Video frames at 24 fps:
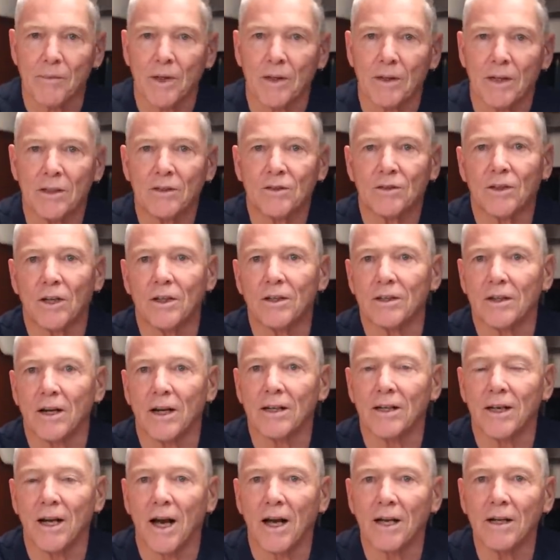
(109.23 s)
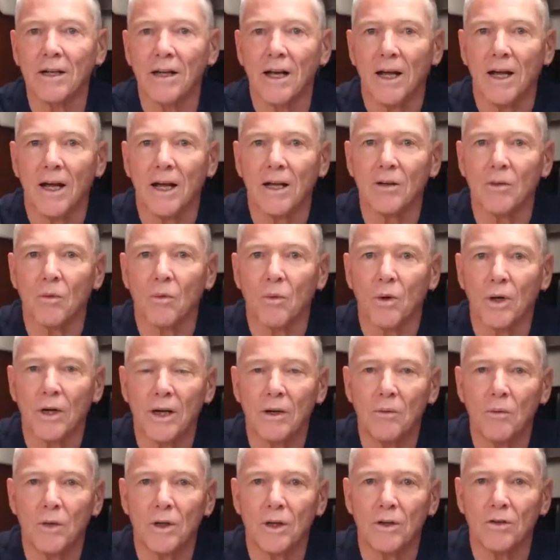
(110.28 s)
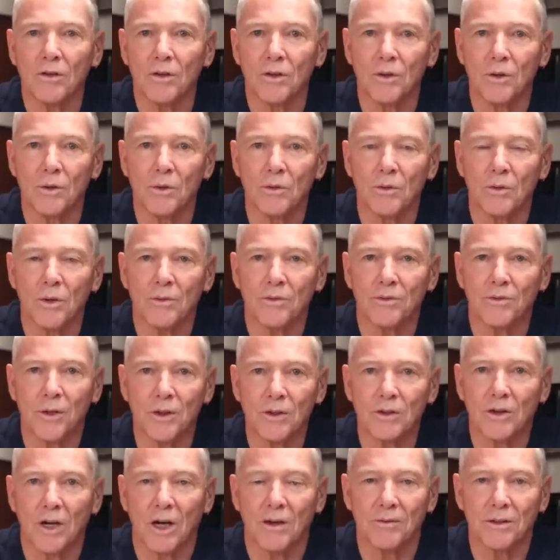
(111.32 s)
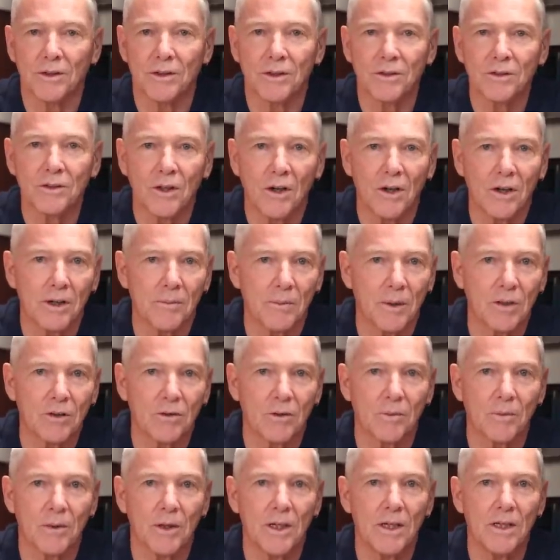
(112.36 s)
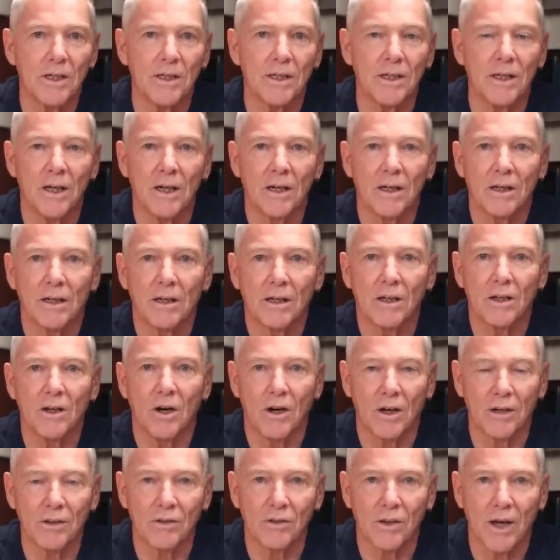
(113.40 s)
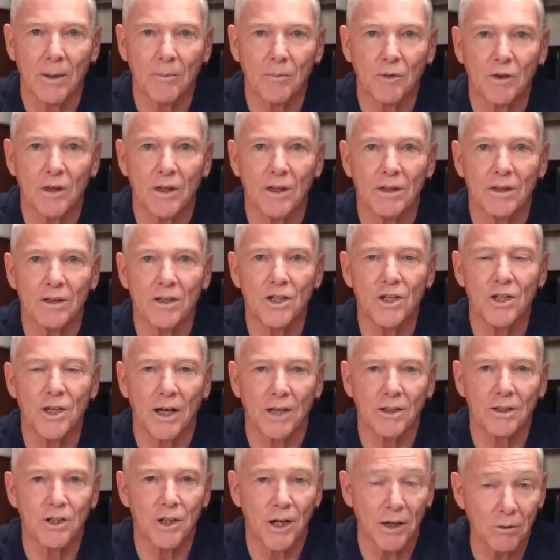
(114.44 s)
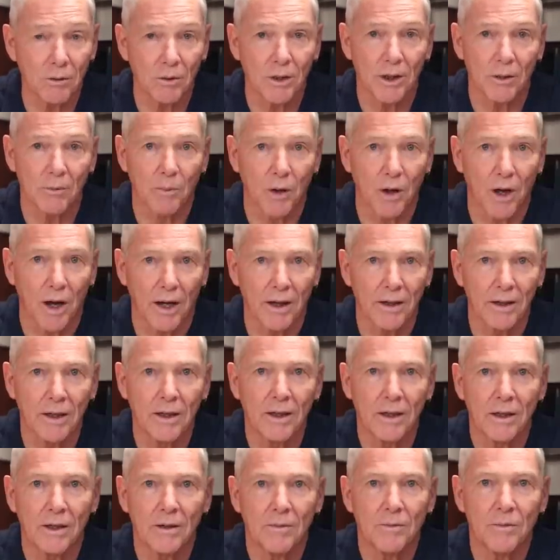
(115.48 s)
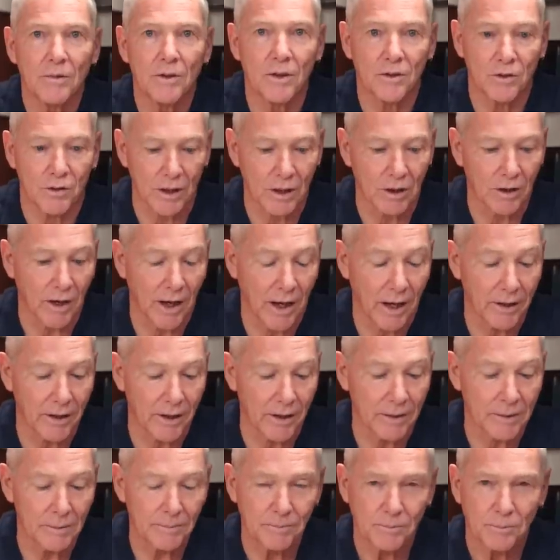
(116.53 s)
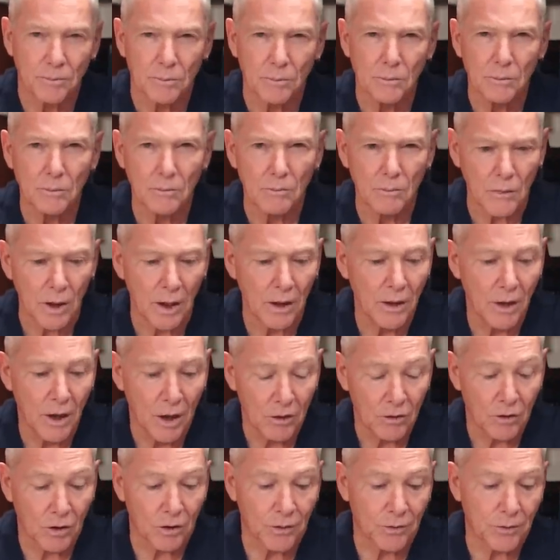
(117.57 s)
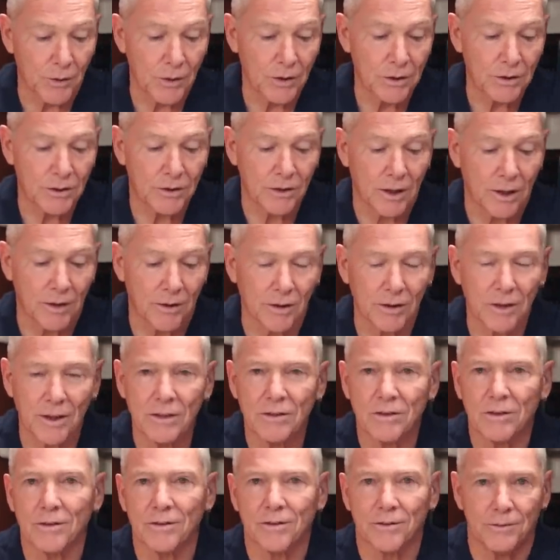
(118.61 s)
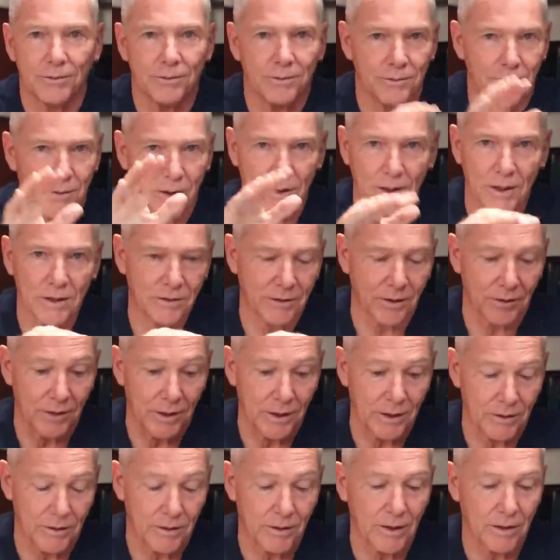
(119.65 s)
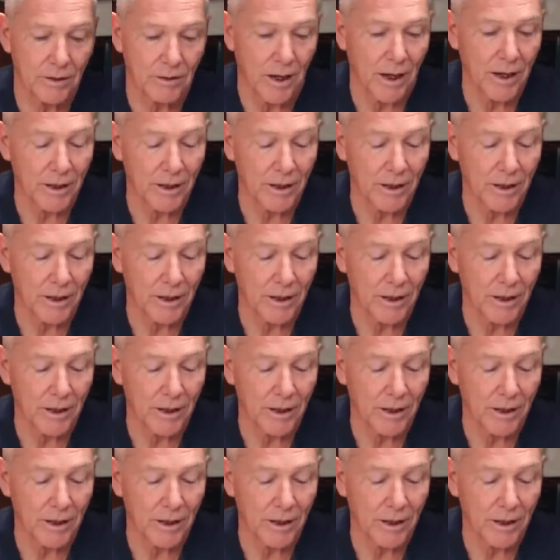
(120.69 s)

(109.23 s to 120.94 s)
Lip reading: let's start again. And what I want to do first off is just talk about some key concepts that generally apply to single handing. So the first, the list of these